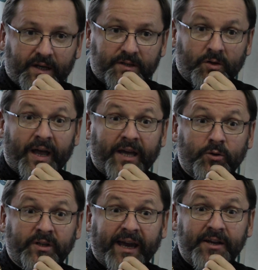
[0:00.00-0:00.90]
So
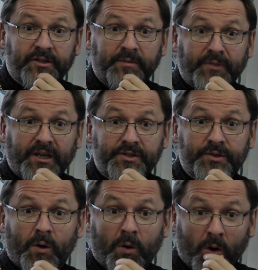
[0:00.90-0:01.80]
education means
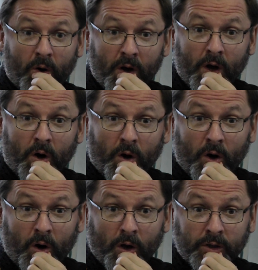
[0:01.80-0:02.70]

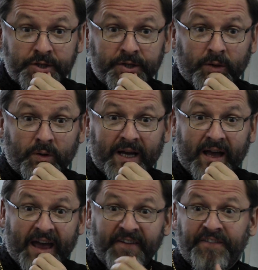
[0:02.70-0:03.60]
also
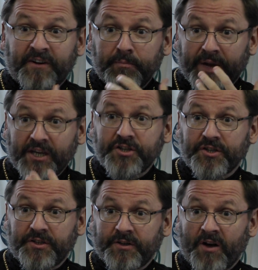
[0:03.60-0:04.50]
a
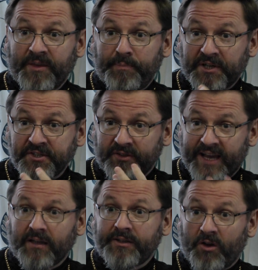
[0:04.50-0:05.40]
formation of the
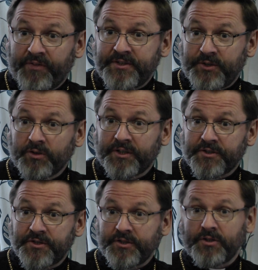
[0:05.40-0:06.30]
personality of the
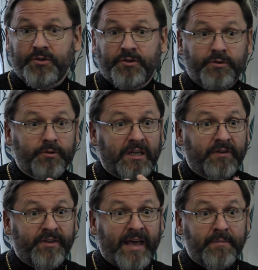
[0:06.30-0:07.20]
students, to
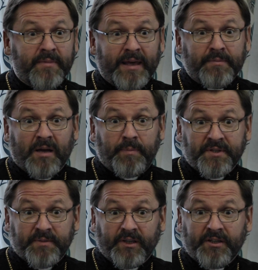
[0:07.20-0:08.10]
give them a
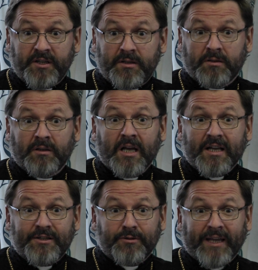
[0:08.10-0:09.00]
possibility to
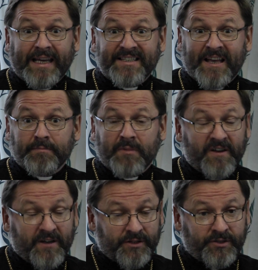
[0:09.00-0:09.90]
lay some
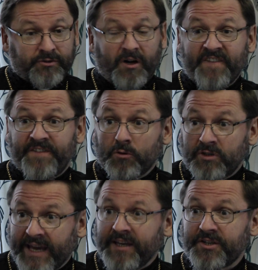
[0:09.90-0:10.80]
strong
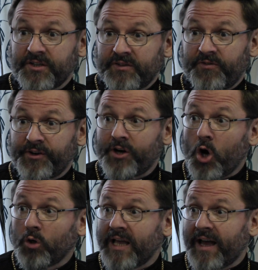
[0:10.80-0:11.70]
foundation for their
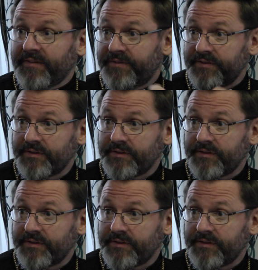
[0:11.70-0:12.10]
whole life.